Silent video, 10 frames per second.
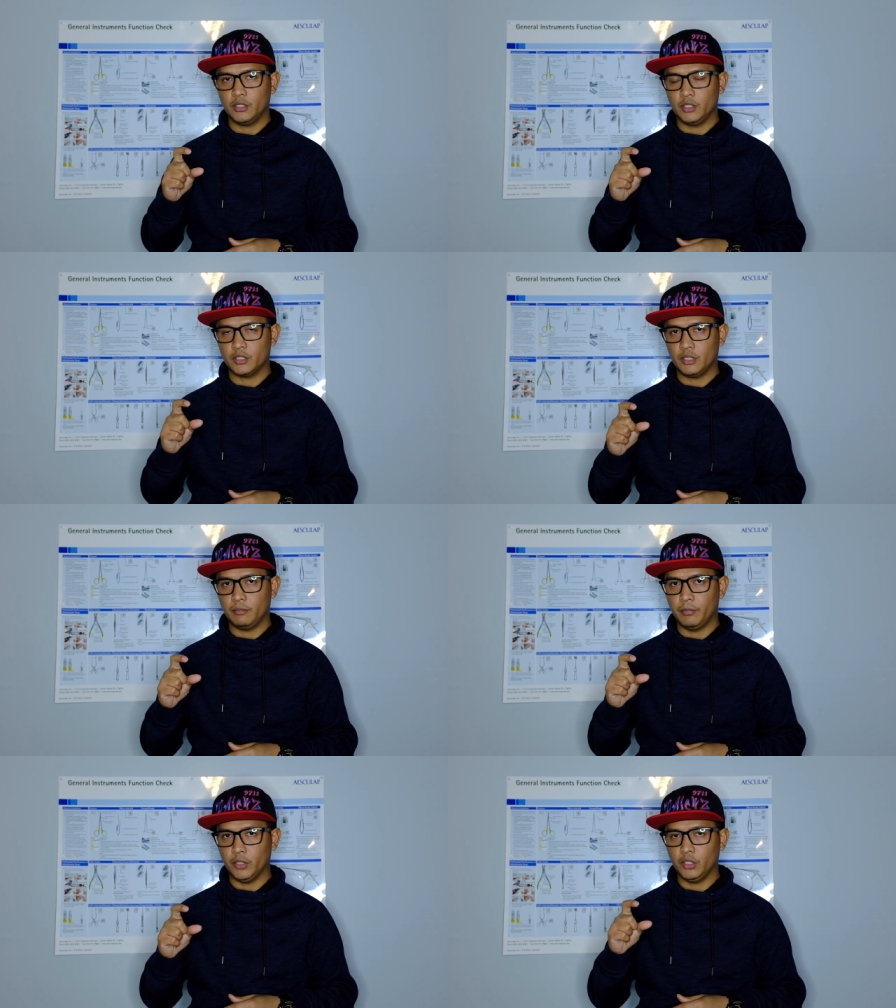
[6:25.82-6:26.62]
it's a
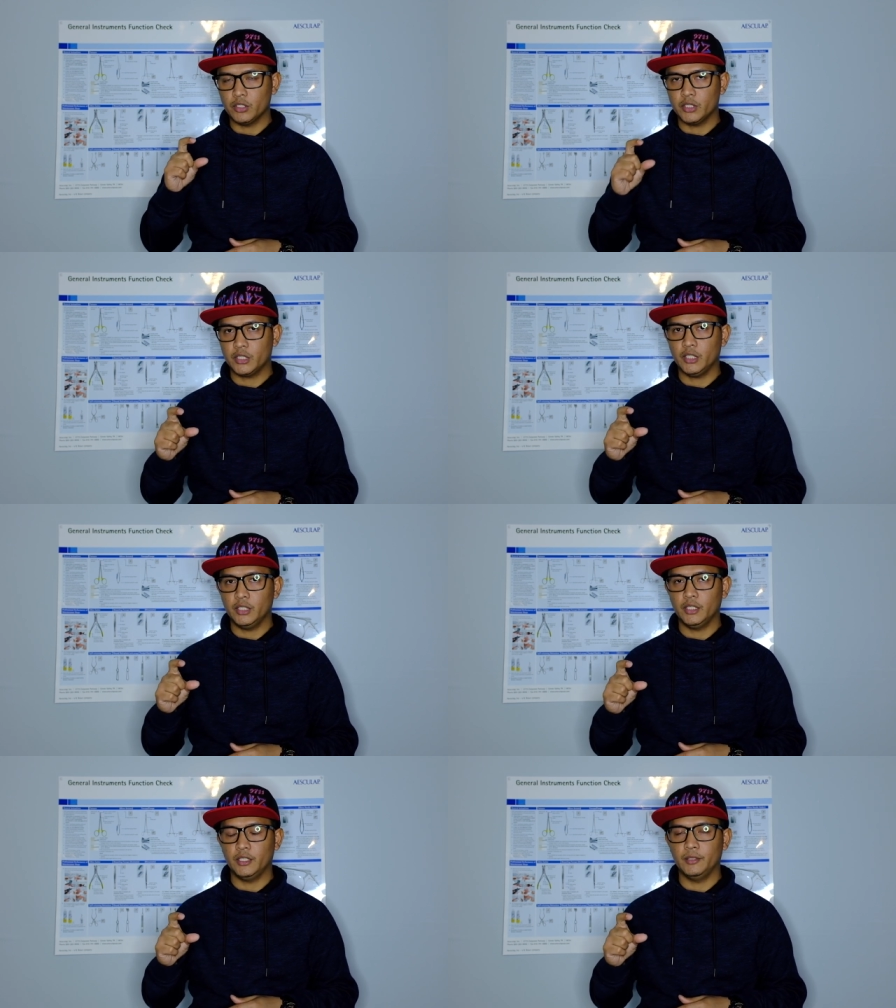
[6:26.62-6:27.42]

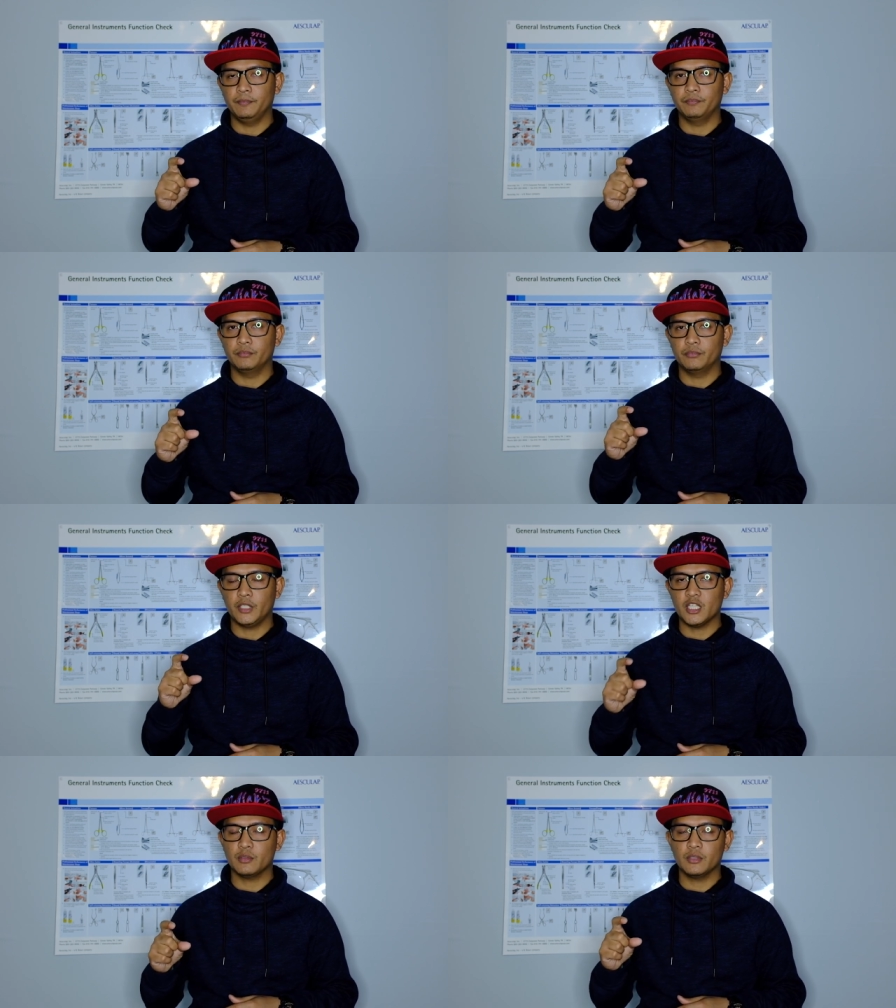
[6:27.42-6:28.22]
biological
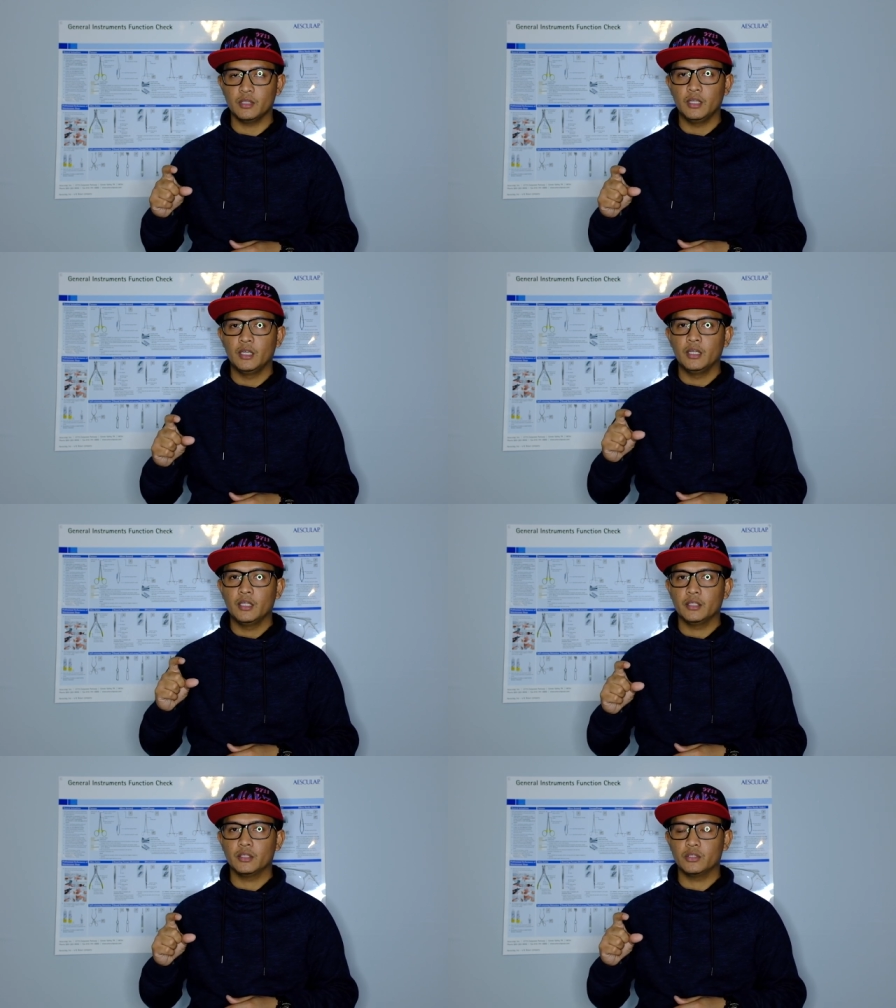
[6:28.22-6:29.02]
test
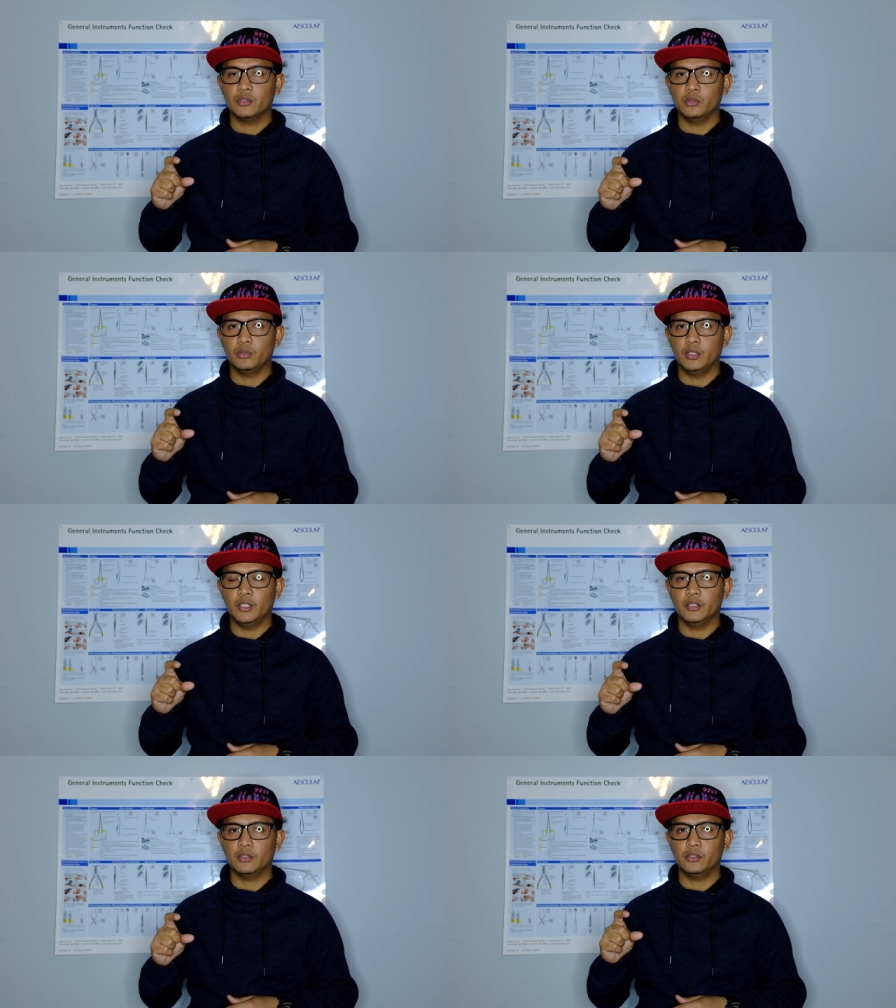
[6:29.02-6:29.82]

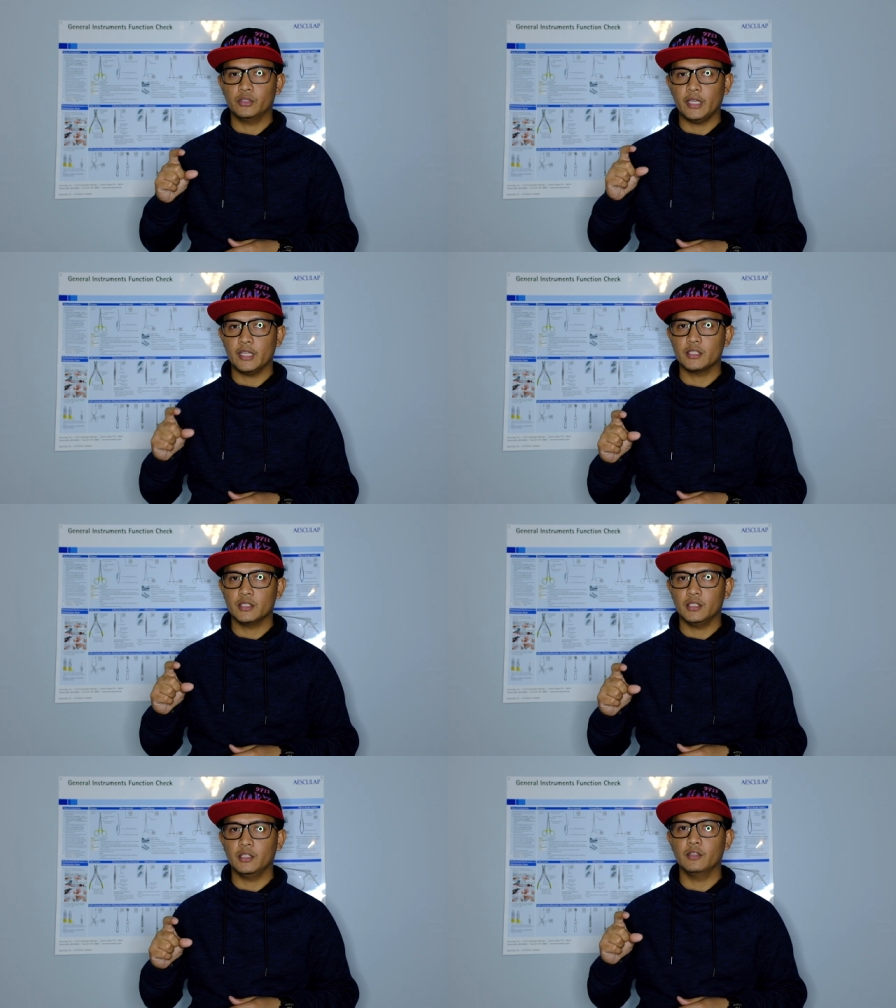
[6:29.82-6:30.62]
to
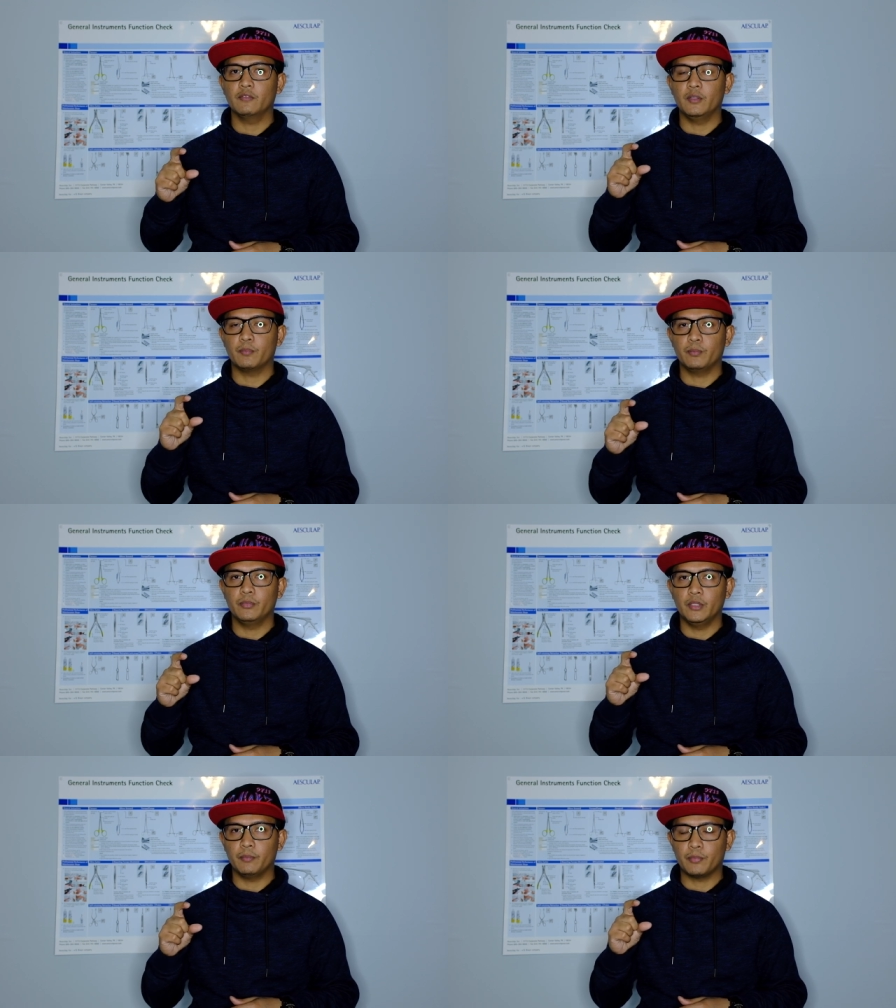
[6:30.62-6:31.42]
test if
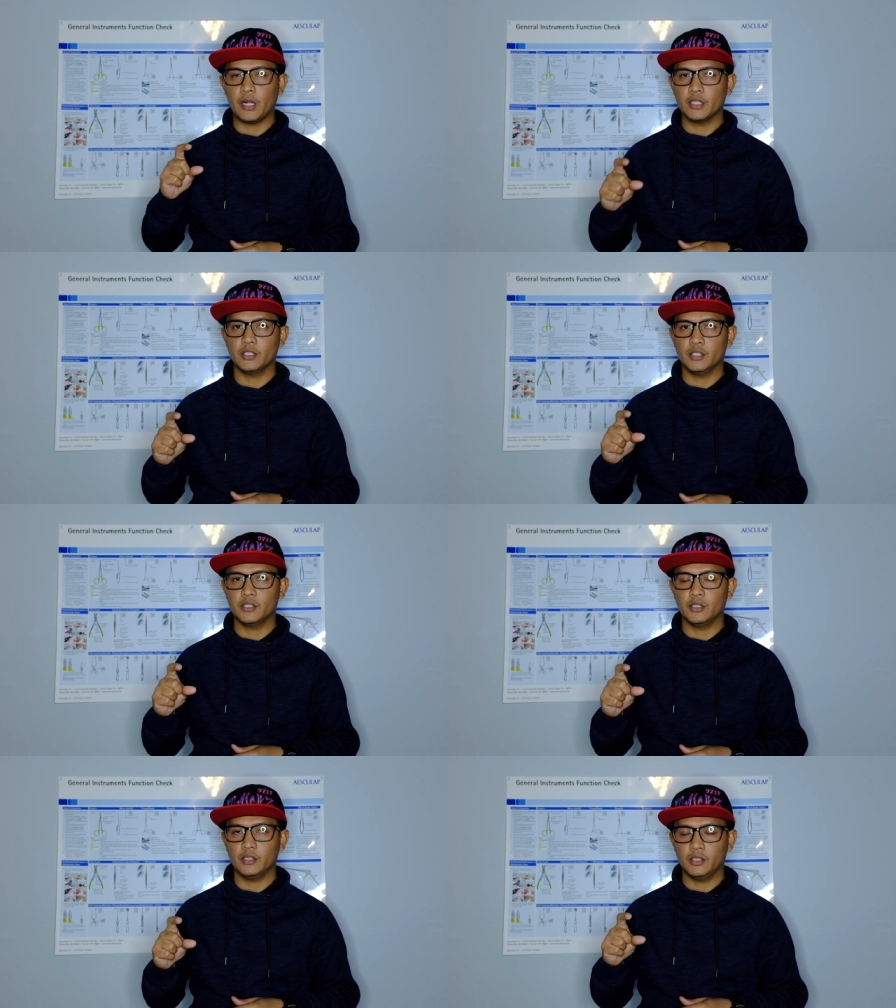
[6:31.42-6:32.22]
the
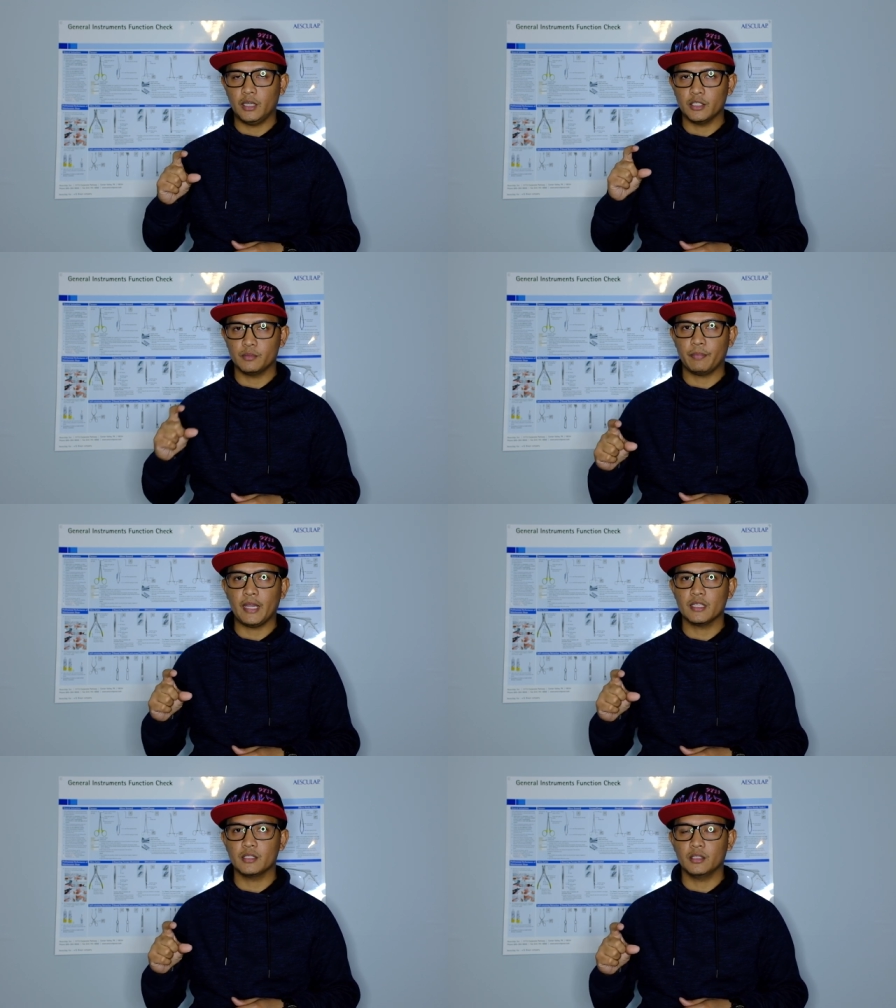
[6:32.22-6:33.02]
process has
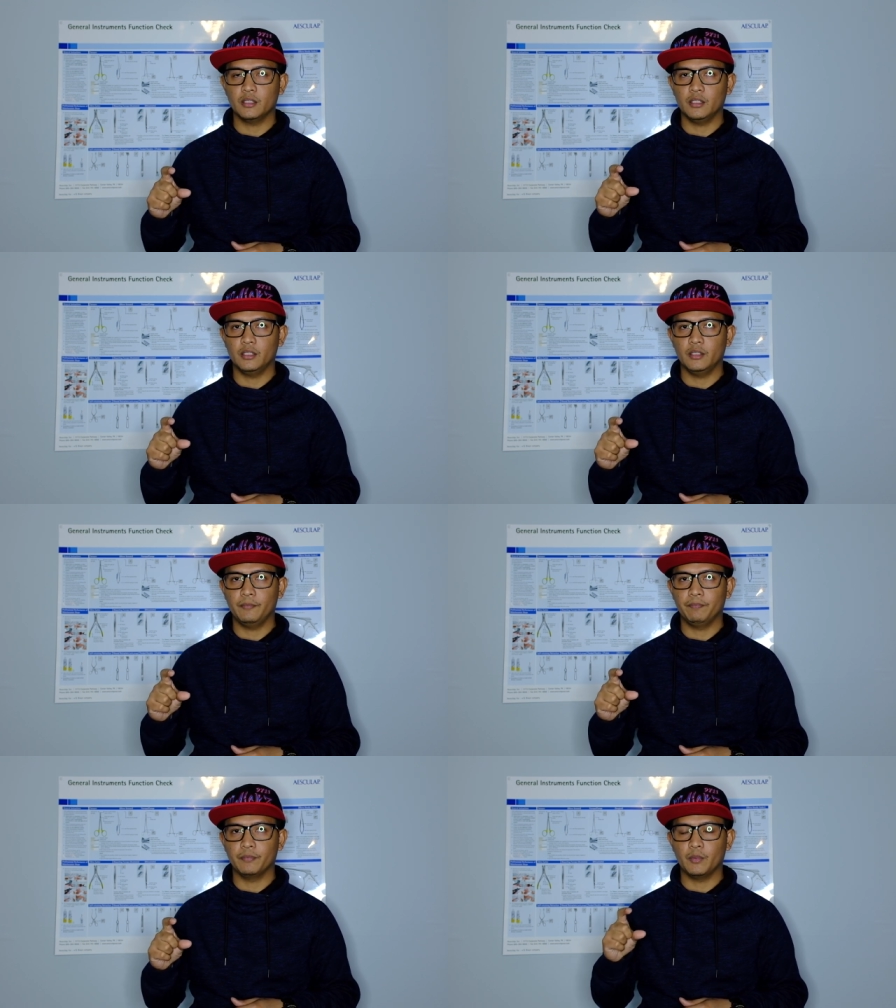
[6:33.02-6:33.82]
passed
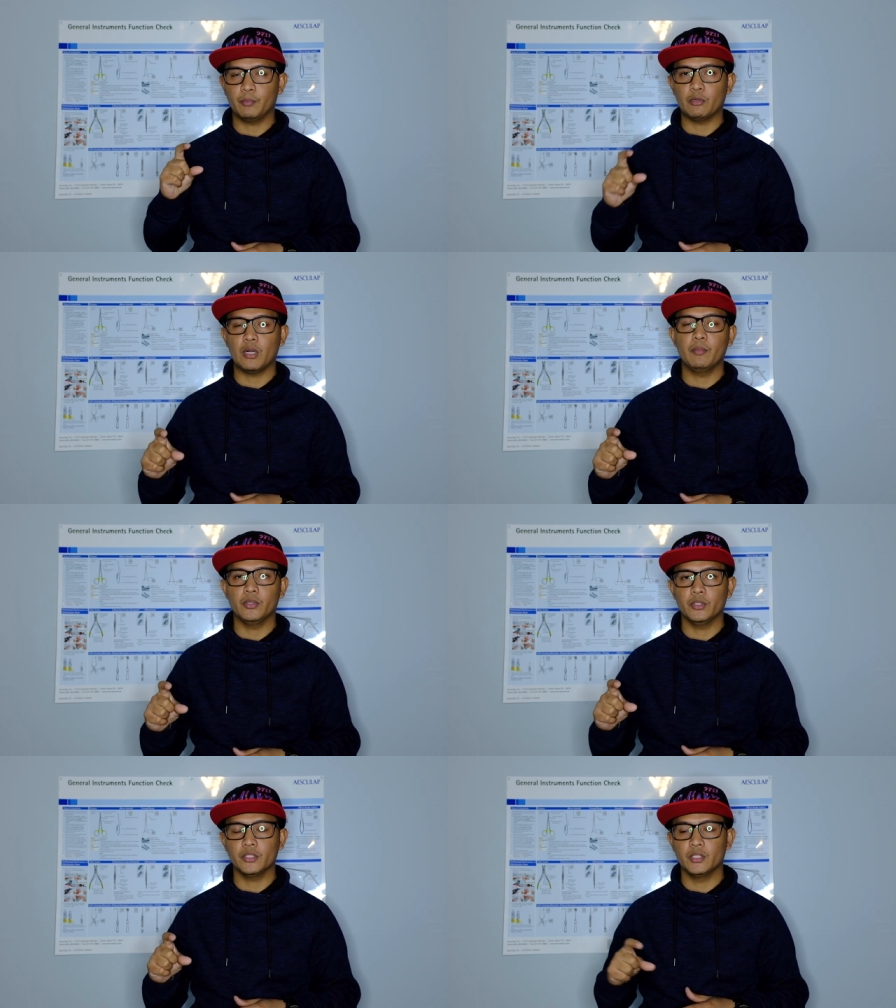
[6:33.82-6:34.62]
the
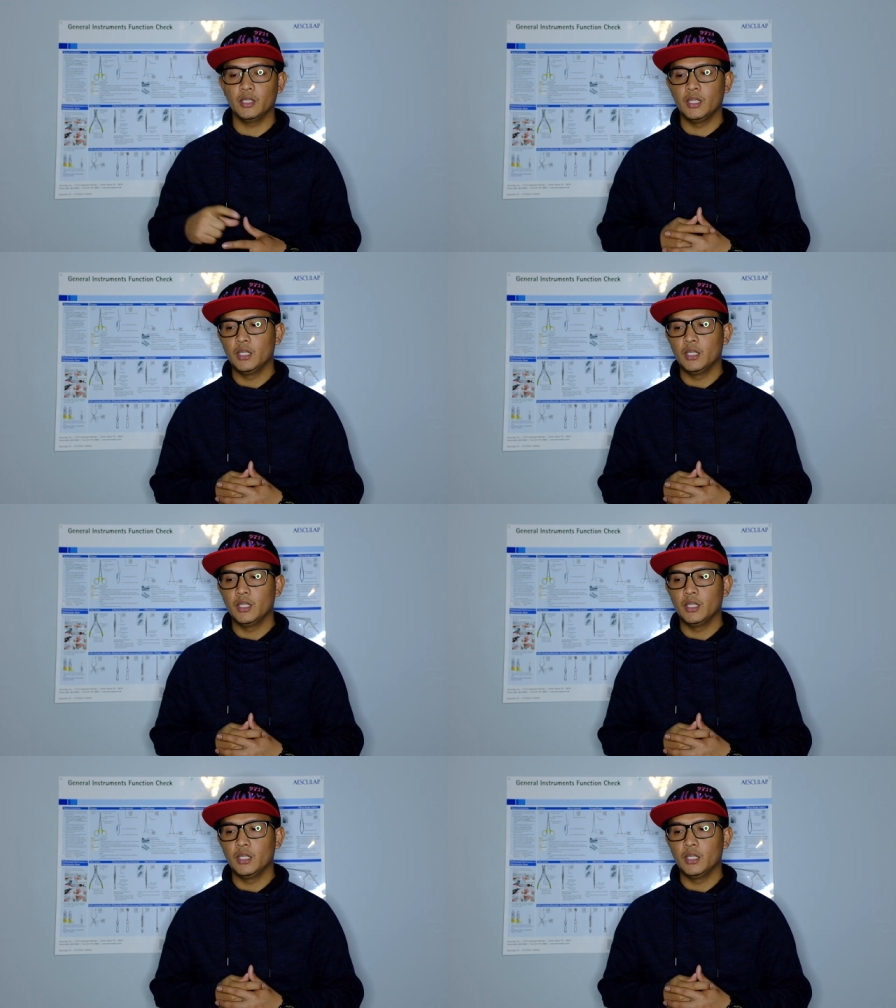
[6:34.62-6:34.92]
parameters.